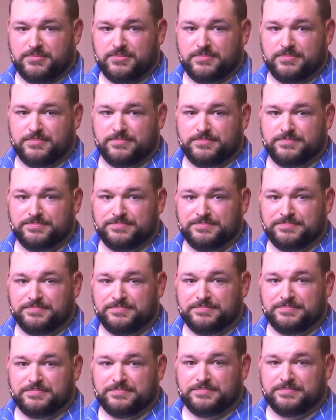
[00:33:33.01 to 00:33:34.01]

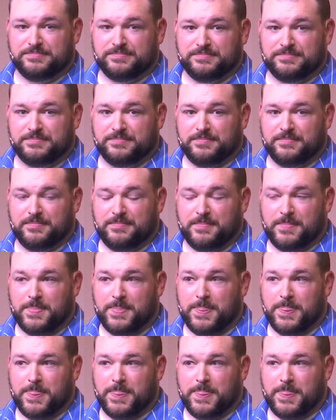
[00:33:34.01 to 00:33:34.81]
No one is speaking in this clip.